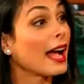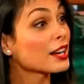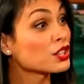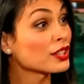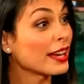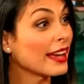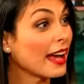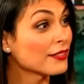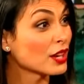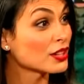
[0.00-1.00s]
I have in
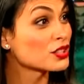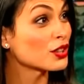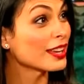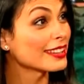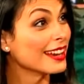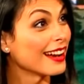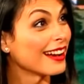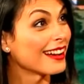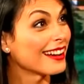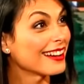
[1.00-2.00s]
Australia.
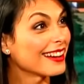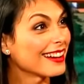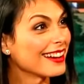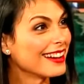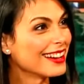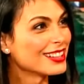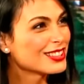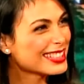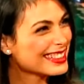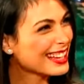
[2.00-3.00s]
Oh. Oh. Look at
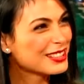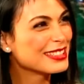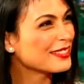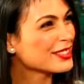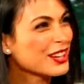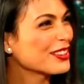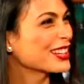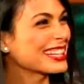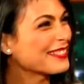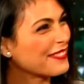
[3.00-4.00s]
that. You never know what you're going to
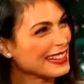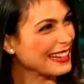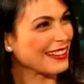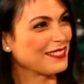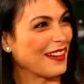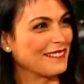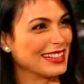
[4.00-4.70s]
find out about me.